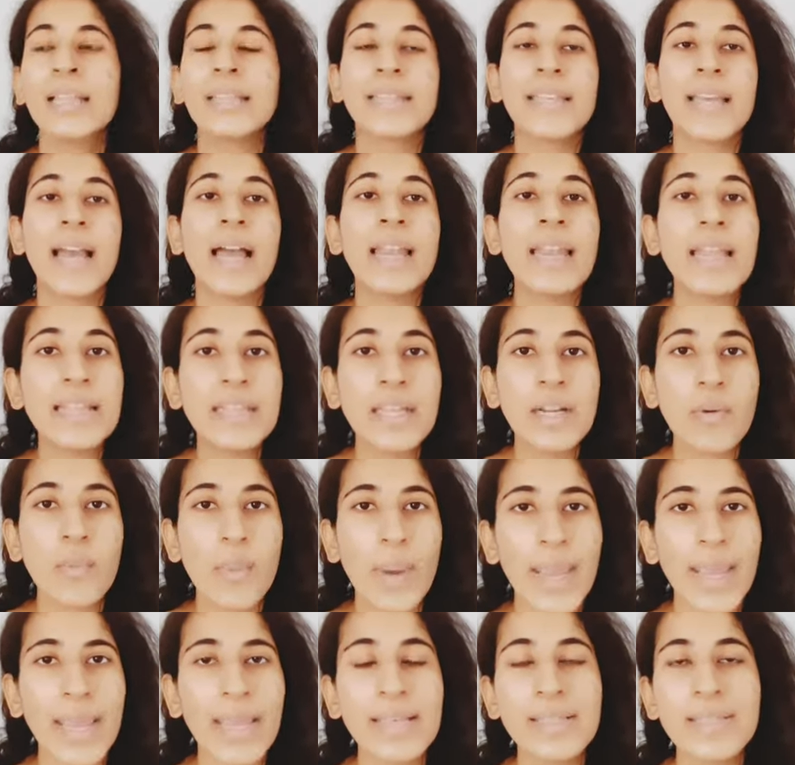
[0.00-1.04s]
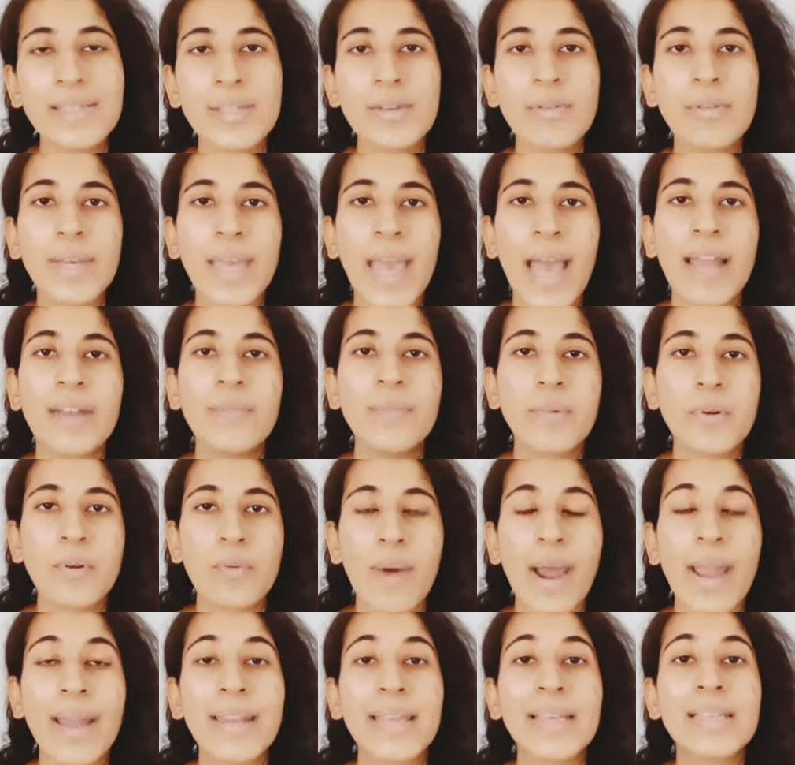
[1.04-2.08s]
The another way is you can
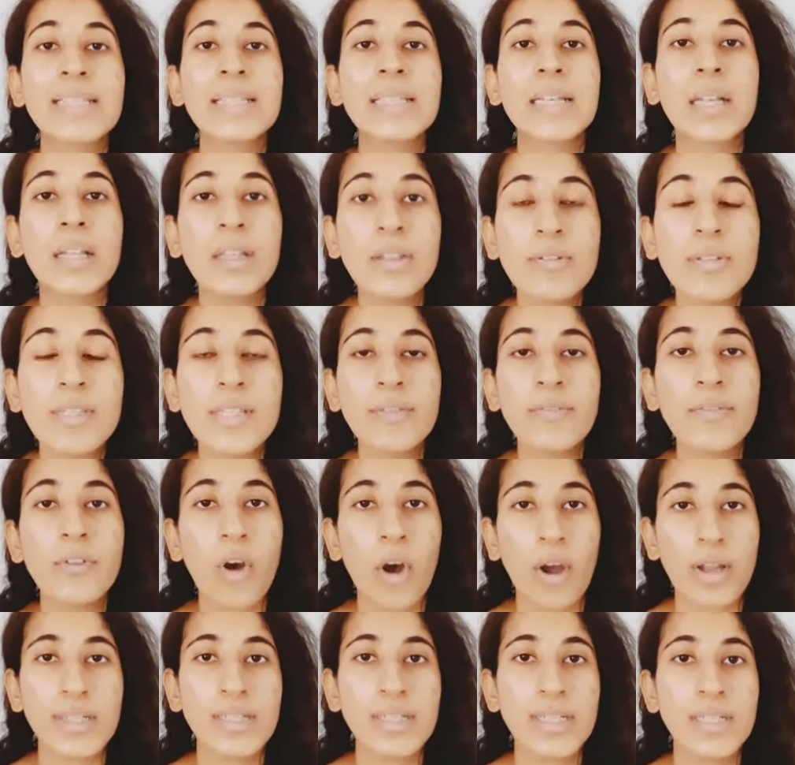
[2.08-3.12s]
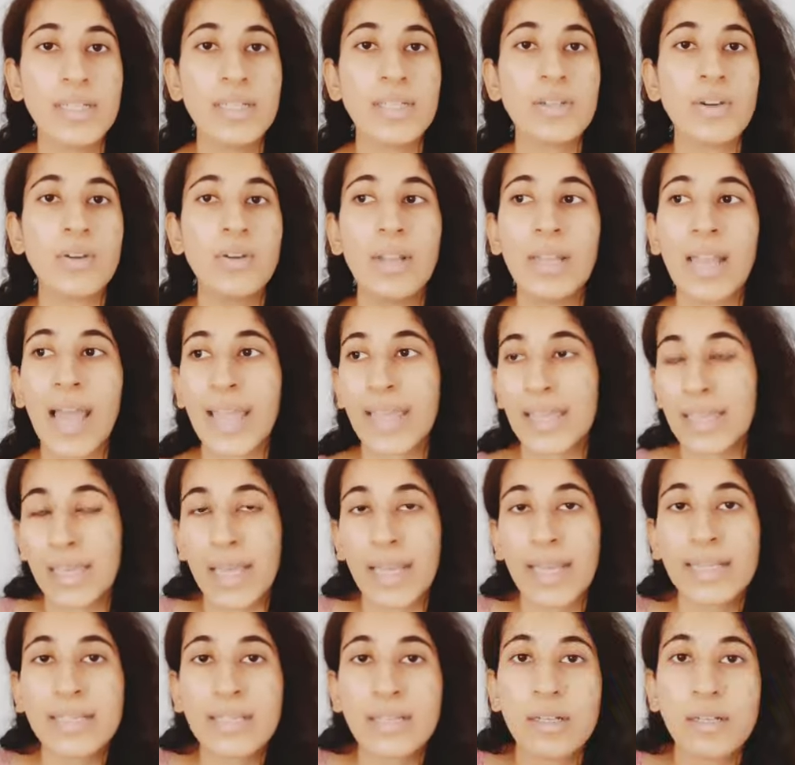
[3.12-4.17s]
provide exclusive content
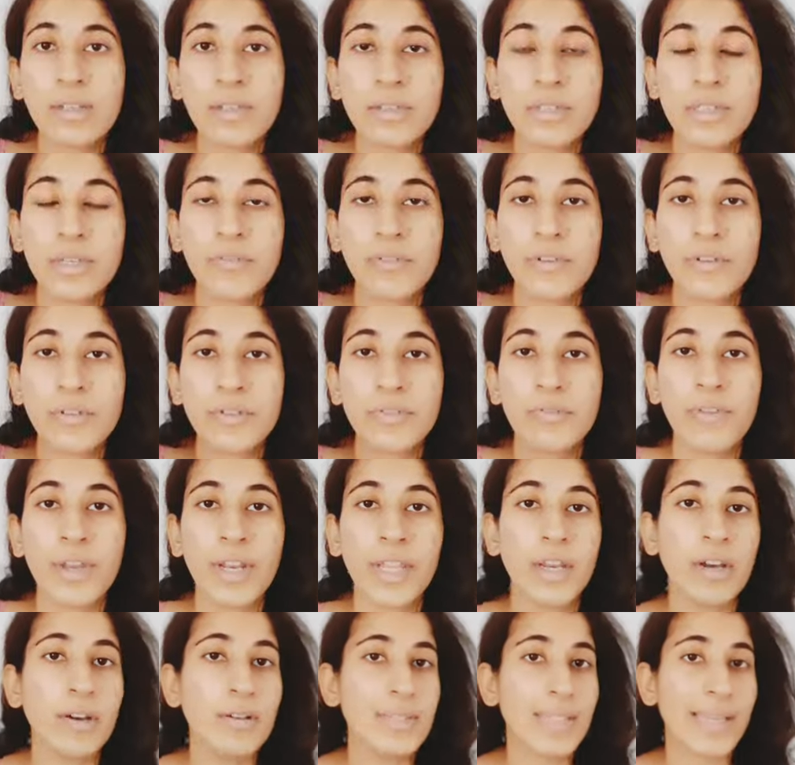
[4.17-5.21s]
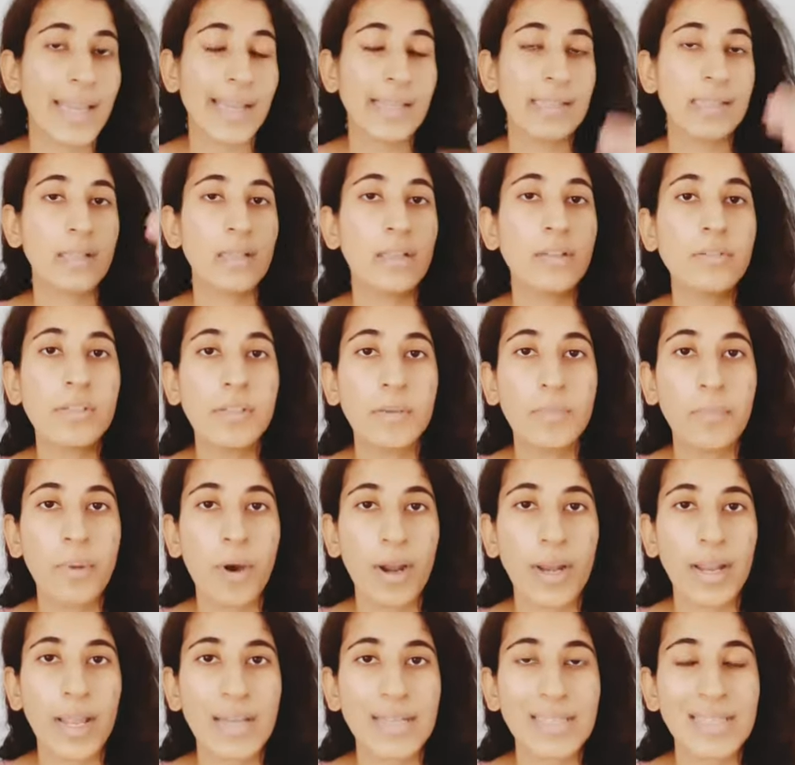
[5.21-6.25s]
like exclusive YouTube videos, exclusive
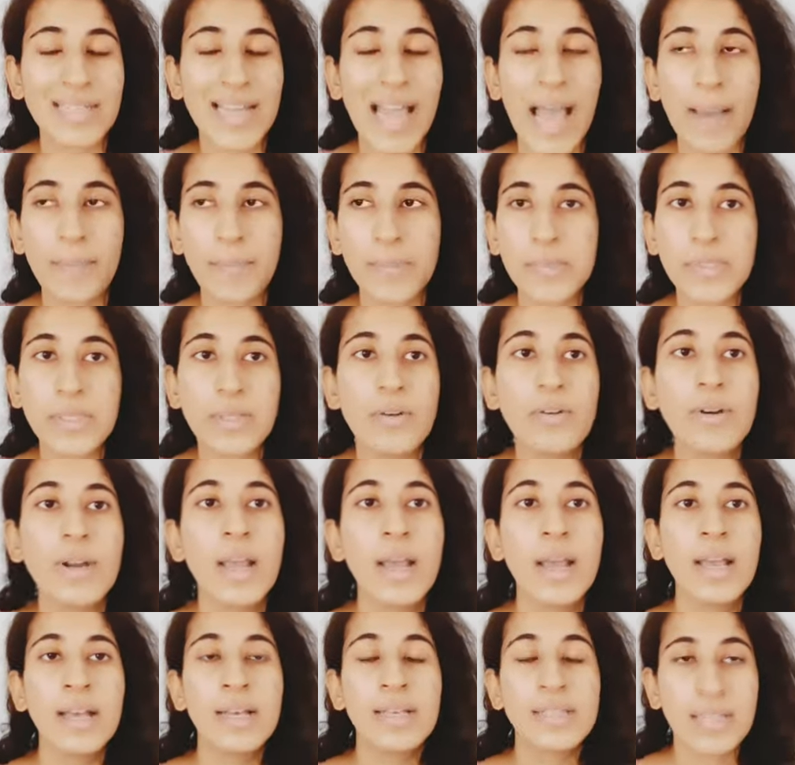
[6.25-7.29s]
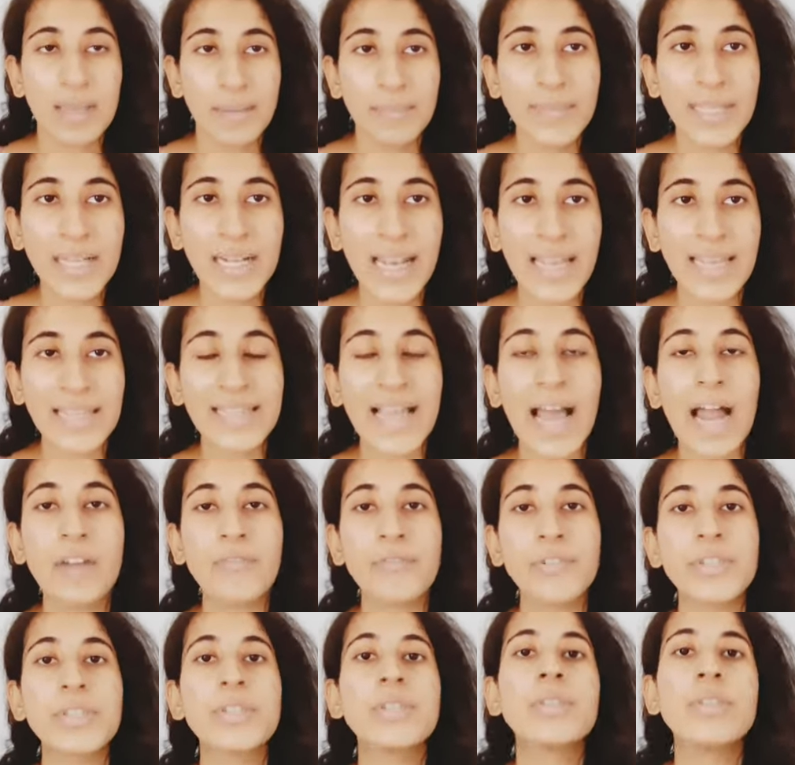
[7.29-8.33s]
podcast episode, something like that
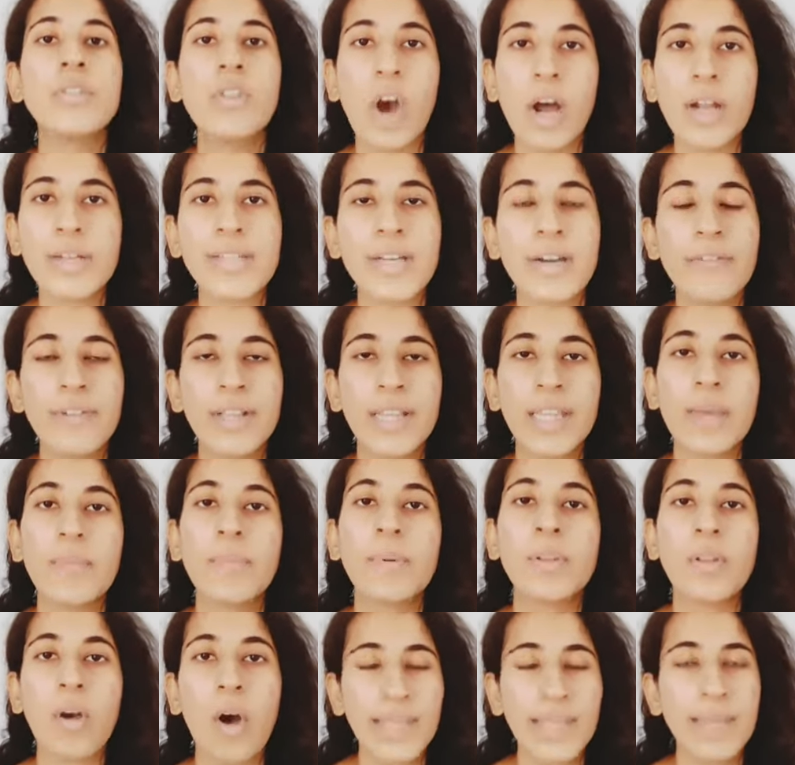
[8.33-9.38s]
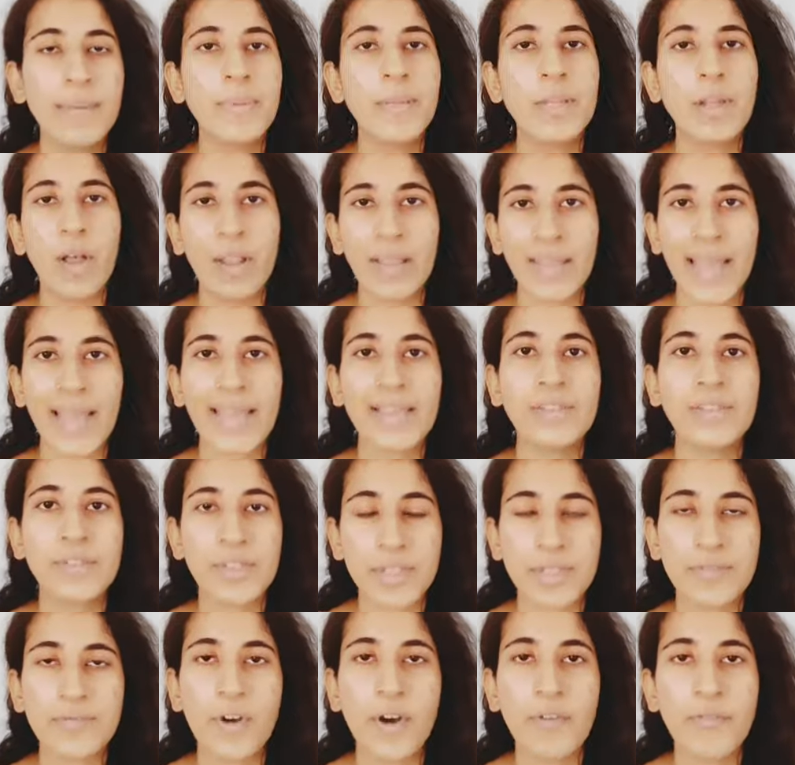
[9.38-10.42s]
which is not available online
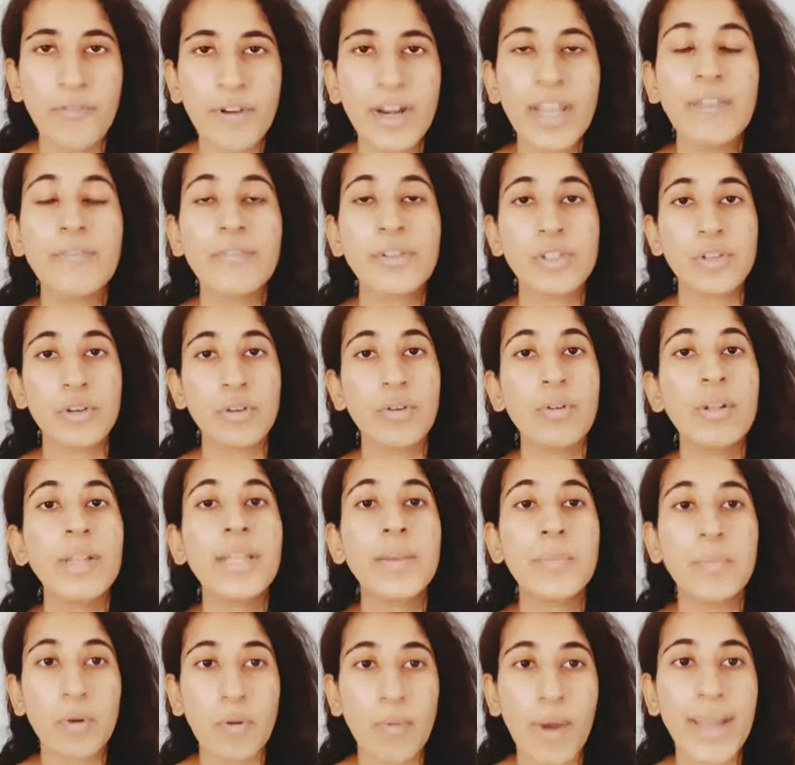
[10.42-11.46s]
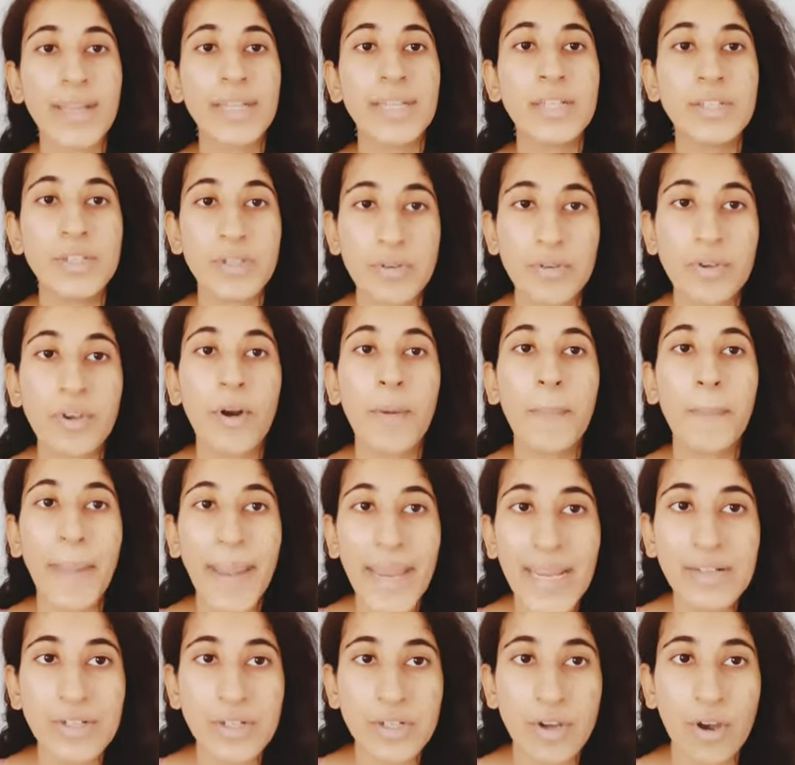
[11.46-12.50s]
just for free, which you're only providing to your
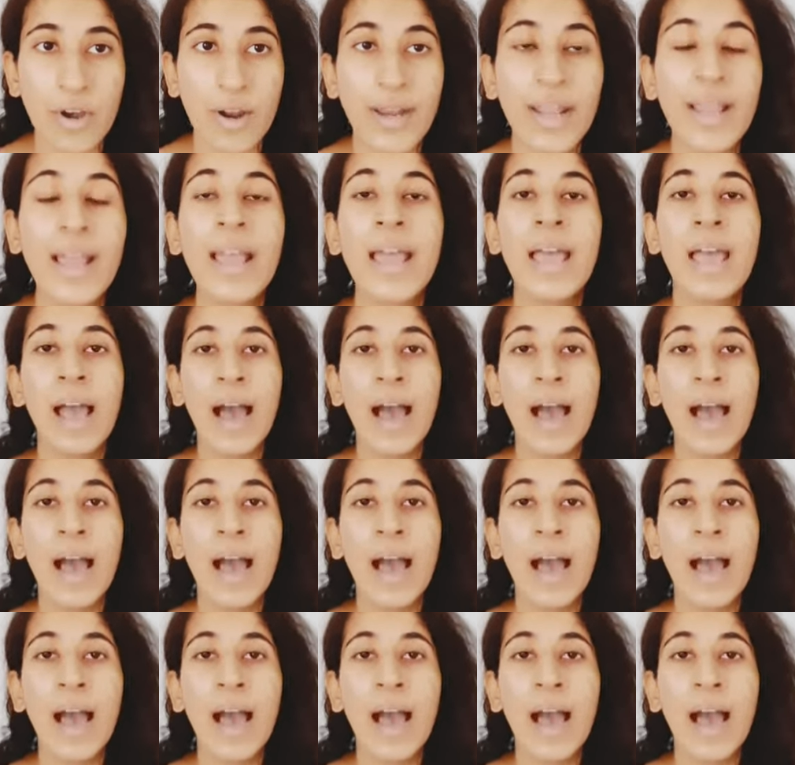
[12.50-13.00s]
Patreon.